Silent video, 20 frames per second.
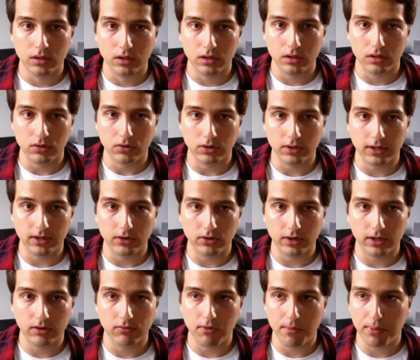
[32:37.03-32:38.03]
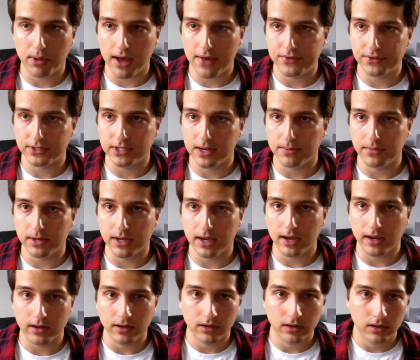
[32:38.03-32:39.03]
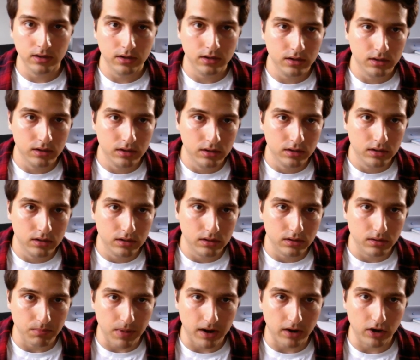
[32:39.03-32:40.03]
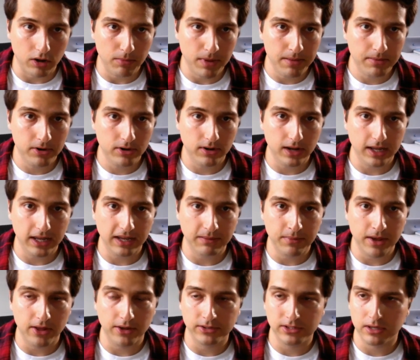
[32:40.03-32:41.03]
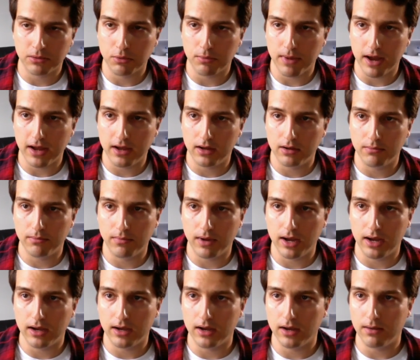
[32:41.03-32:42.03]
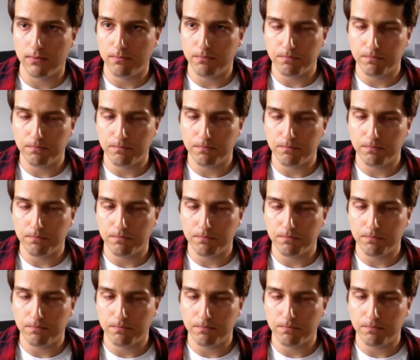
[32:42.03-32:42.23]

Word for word: you'll get you'll get a reply the same day. I don't know. Maybe you're like emailing some of my my. Um,